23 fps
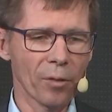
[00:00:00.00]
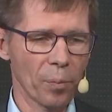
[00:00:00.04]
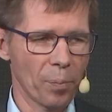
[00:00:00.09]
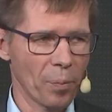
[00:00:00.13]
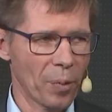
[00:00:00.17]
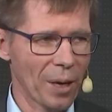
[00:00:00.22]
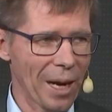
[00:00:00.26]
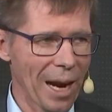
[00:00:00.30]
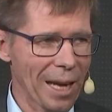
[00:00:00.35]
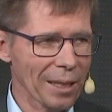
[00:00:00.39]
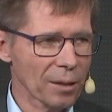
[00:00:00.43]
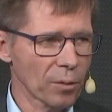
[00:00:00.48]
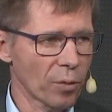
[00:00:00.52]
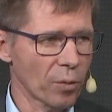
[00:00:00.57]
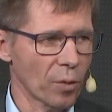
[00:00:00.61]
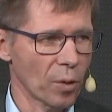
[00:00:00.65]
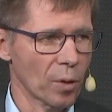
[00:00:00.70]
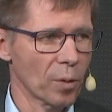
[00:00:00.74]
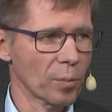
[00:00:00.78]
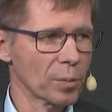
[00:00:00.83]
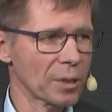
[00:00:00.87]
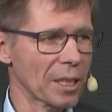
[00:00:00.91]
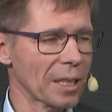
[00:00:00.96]
a
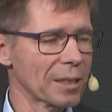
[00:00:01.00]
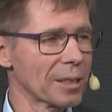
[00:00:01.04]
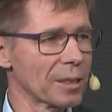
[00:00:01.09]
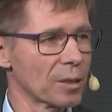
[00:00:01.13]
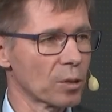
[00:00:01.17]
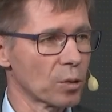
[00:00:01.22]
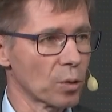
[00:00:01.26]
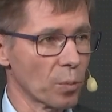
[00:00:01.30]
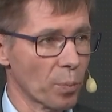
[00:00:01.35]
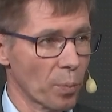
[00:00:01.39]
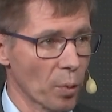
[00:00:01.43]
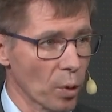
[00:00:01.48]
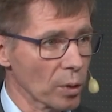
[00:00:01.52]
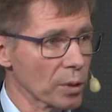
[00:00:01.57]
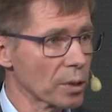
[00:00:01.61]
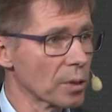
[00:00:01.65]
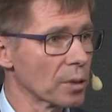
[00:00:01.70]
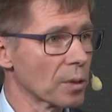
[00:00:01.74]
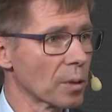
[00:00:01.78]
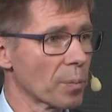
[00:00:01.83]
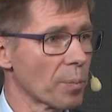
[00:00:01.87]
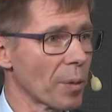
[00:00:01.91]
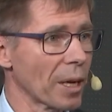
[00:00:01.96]
platform that is
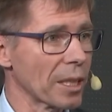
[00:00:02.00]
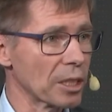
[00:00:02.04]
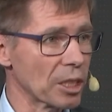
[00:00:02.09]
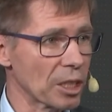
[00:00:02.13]
supported by